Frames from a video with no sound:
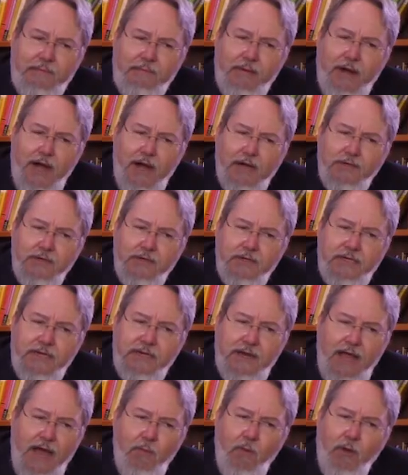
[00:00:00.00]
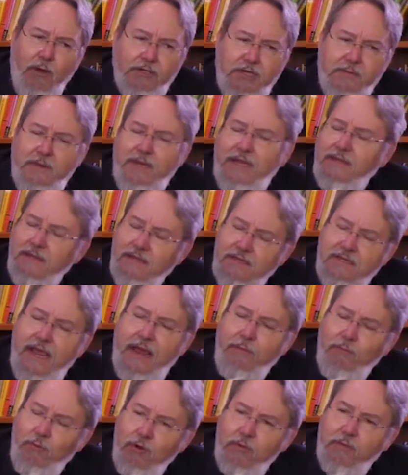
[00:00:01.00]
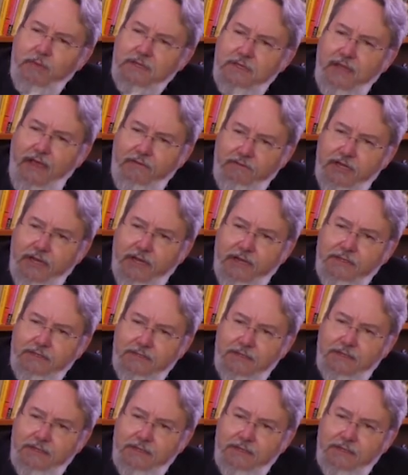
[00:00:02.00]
Bochner did not want to be in the same room as Lefschetz.